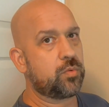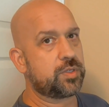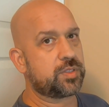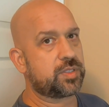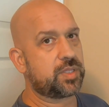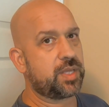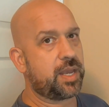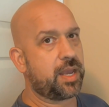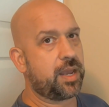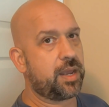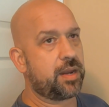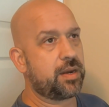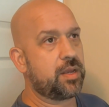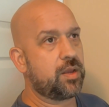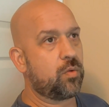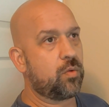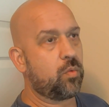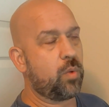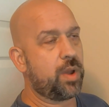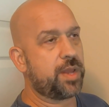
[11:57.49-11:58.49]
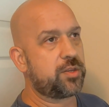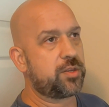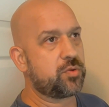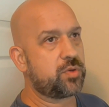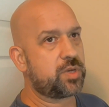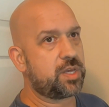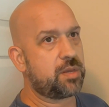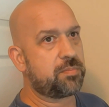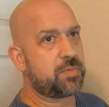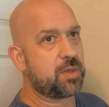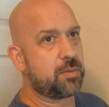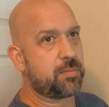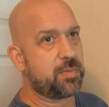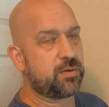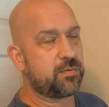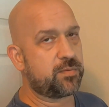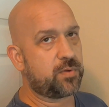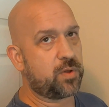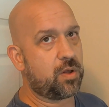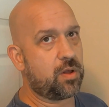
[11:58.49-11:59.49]
was that when you keep them
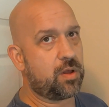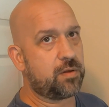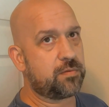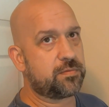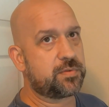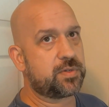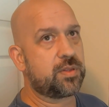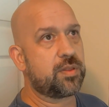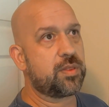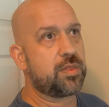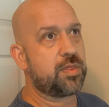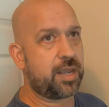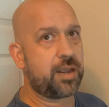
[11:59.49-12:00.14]
involved,